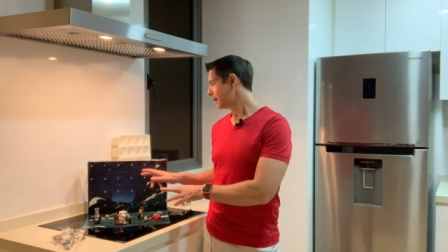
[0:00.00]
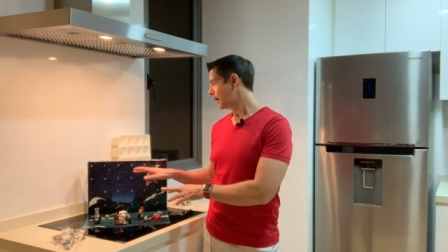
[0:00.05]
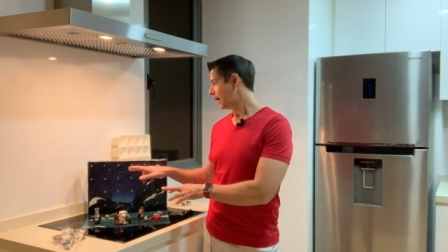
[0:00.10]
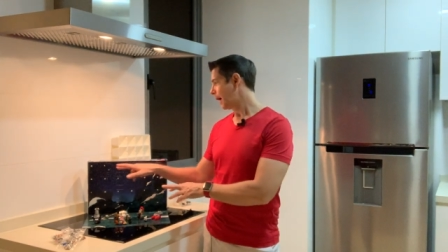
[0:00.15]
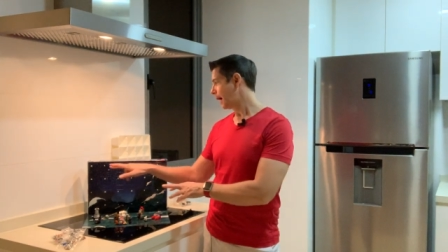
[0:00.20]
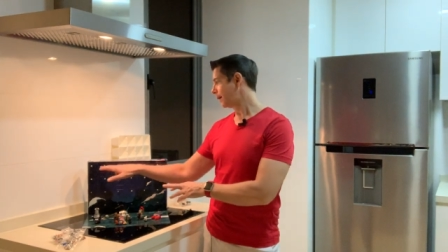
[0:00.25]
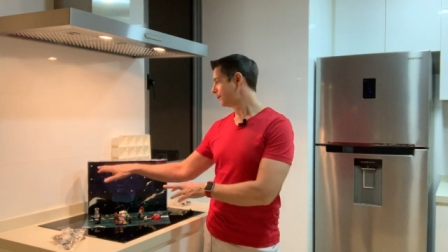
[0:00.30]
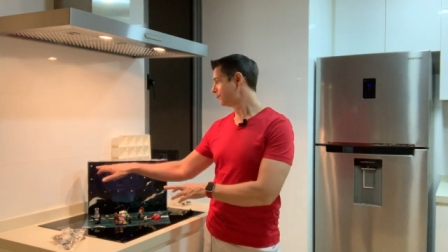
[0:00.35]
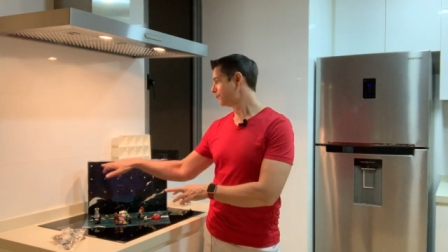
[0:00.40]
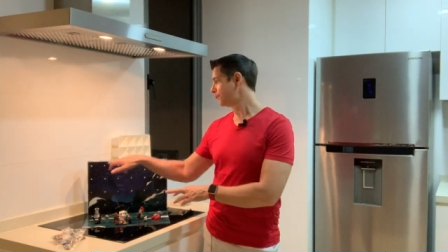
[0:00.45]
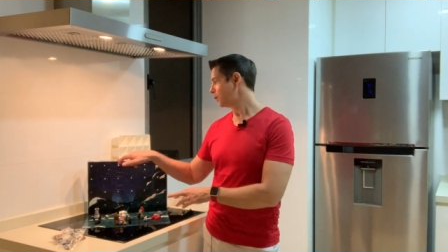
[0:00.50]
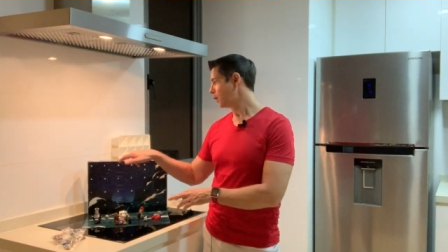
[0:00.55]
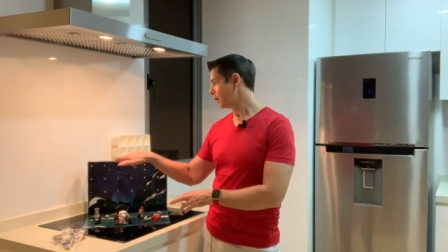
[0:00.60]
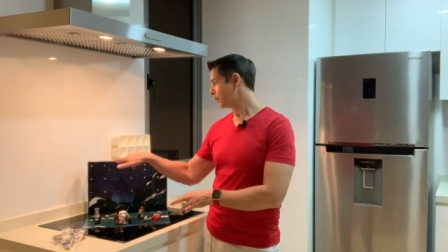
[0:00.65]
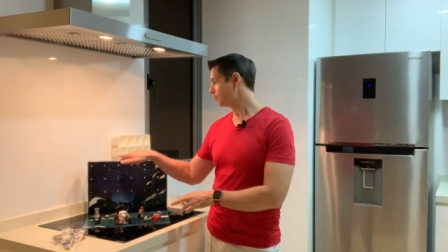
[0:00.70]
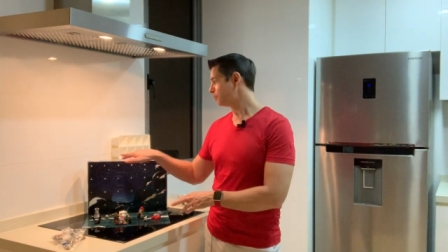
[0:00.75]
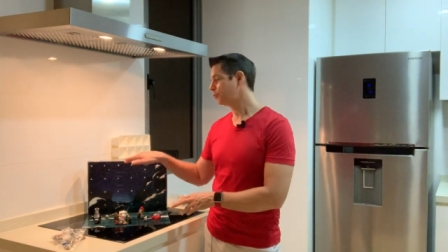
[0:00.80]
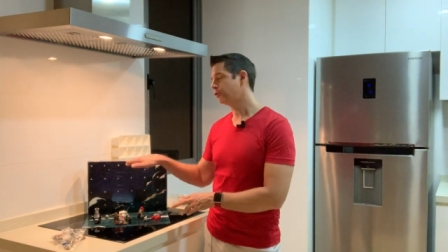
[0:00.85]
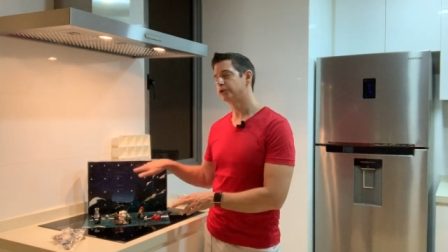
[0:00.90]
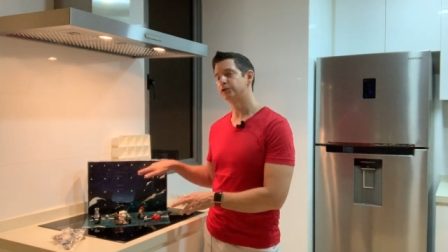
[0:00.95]
I've
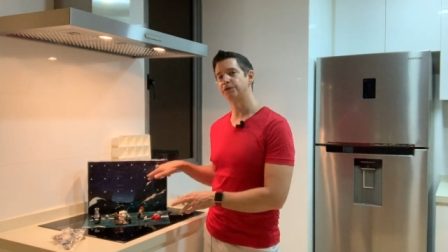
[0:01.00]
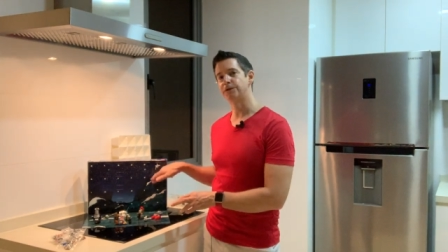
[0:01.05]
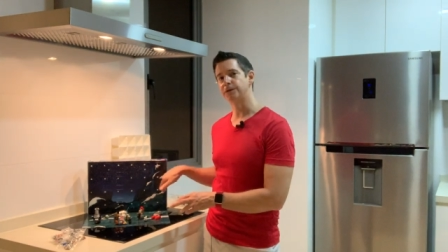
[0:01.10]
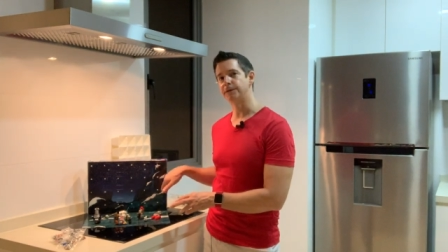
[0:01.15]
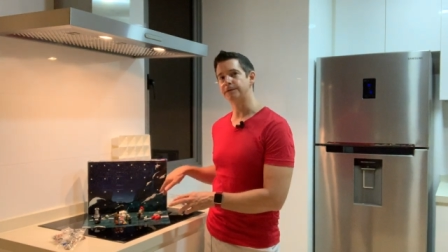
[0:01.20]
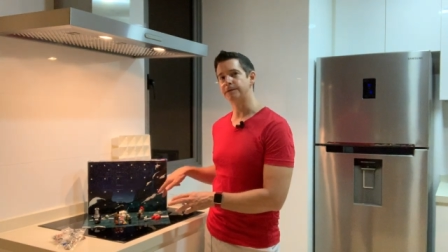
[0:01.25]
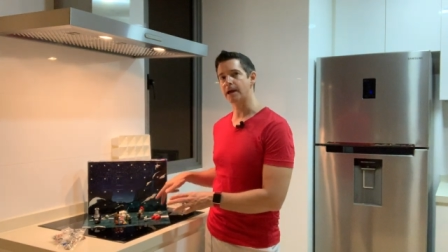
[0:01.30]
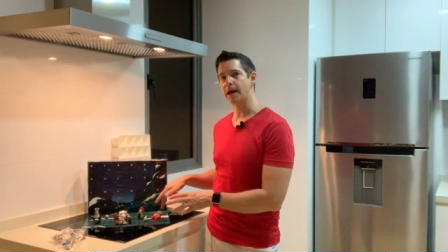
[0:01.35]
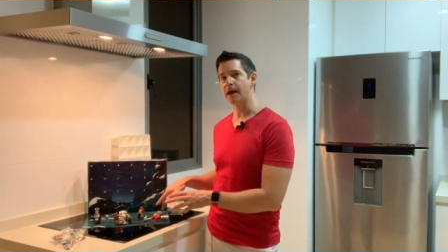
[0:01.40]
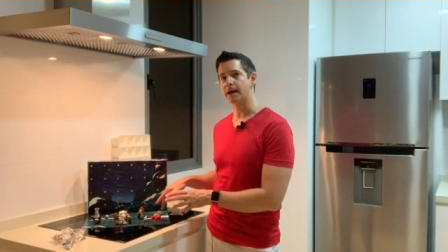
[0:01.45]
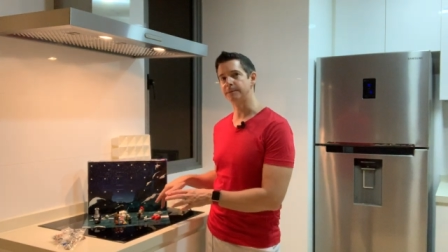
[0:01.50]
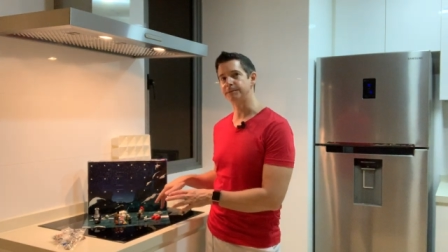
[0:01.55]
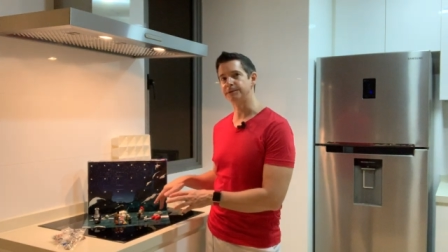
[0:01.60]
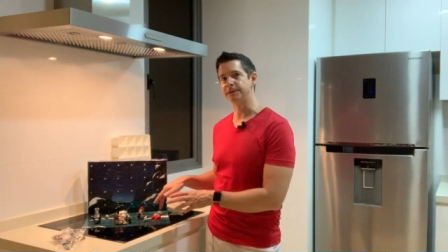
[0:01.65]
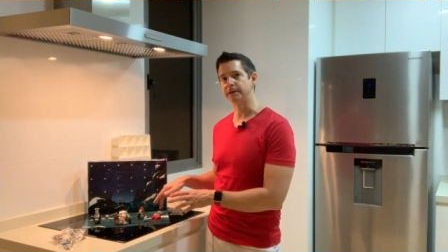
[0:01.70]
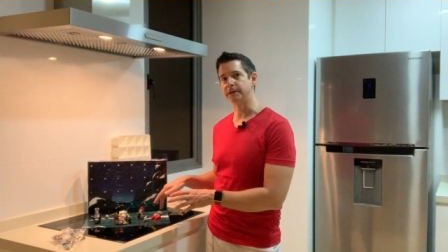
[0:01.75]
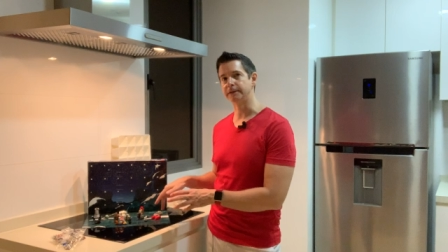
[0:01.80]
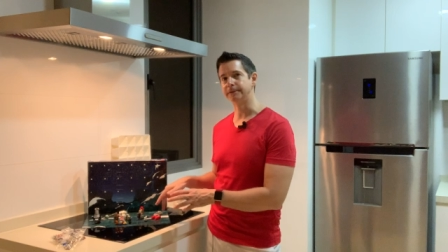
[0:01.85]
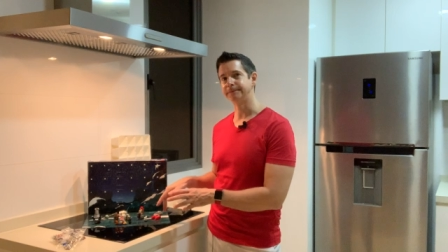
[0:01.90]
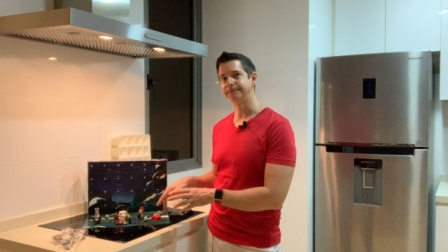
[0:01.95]
not pushed the tabs
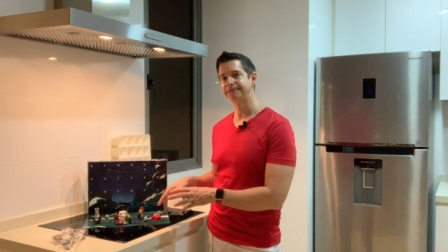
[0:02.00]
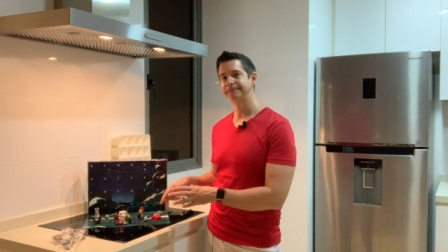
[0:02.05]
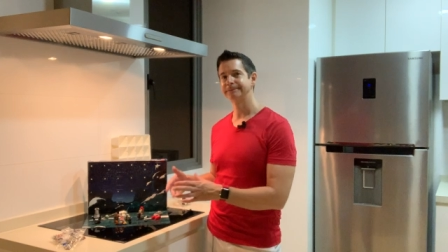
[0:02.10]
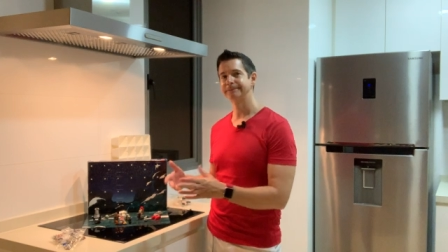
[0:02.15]
in.